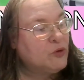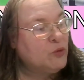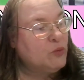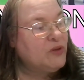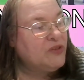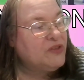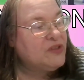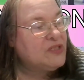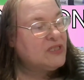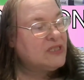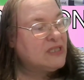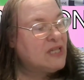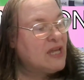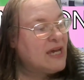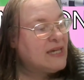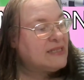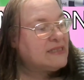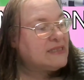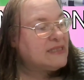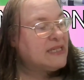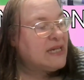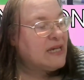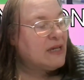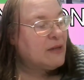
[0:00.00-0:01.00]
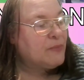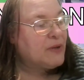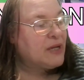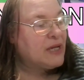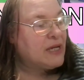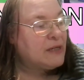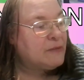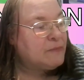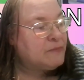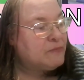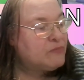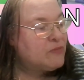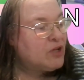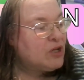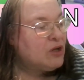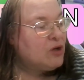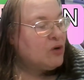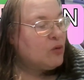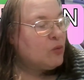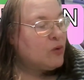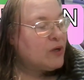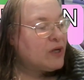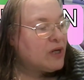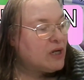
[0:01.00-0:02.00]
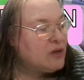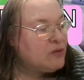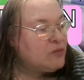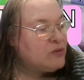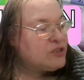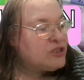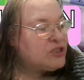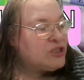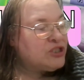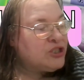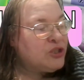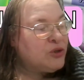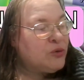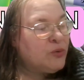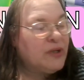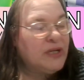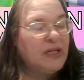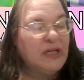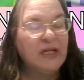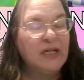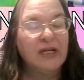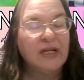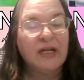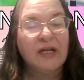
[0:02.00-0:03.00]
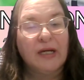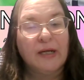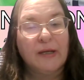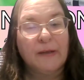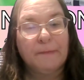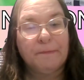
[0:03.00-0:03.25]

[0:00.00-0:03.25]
With this last campaign, when I was doing